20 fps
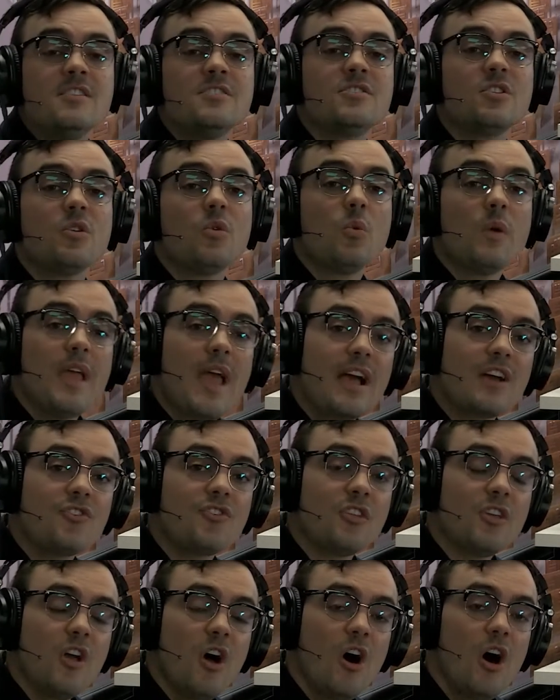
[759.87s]
So we
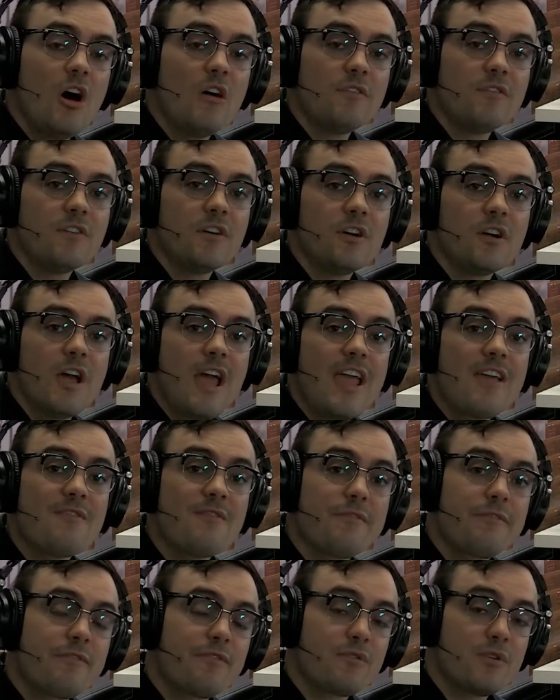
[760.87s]
actually offer a
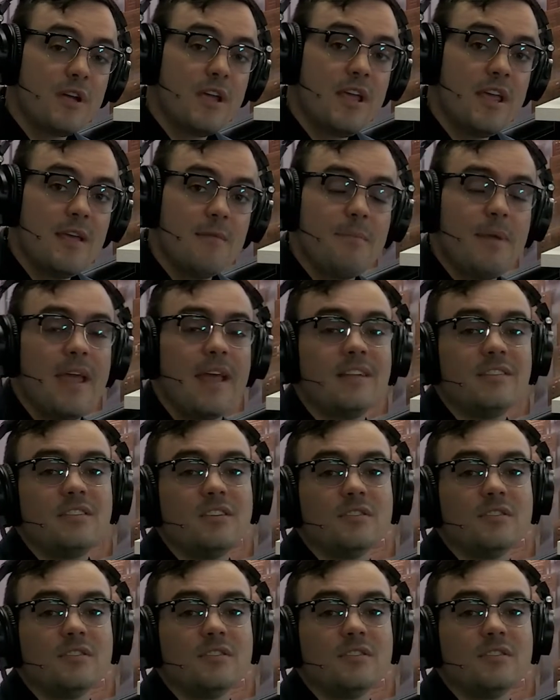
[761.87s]
free pan,